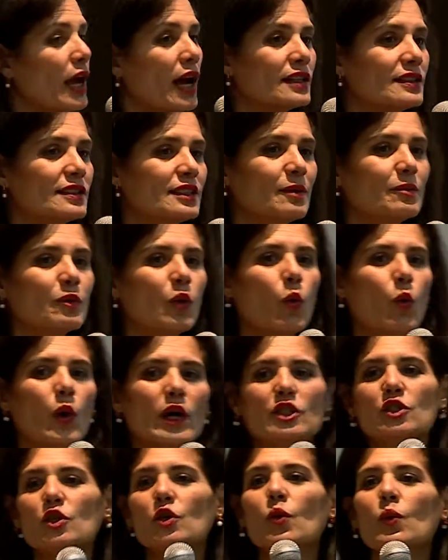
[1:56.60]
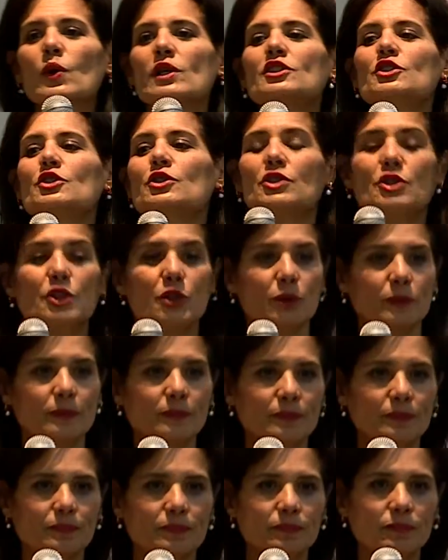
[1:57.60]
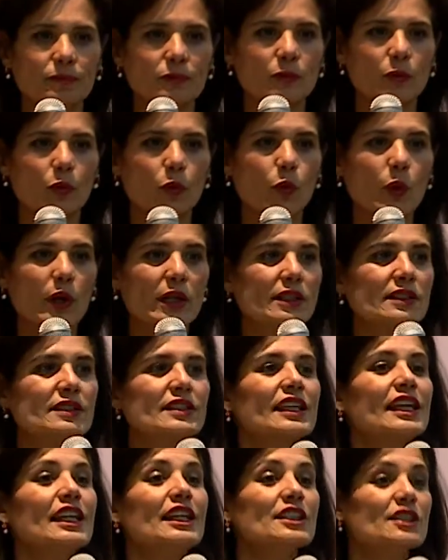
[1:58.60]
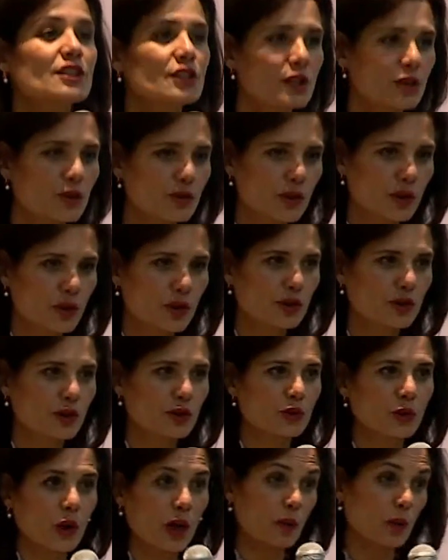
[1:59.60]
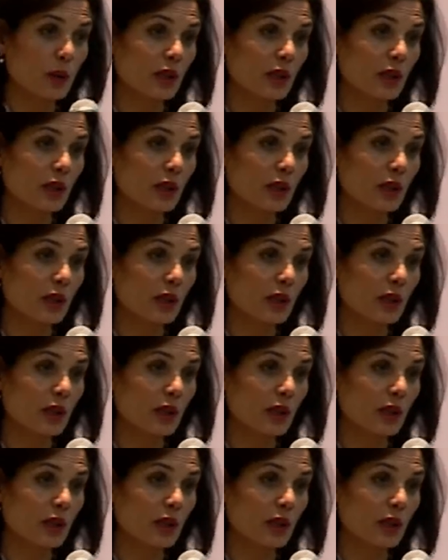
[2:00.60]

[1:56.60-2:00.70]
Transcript: asked them, what do you want to do? What is easier for you to do? And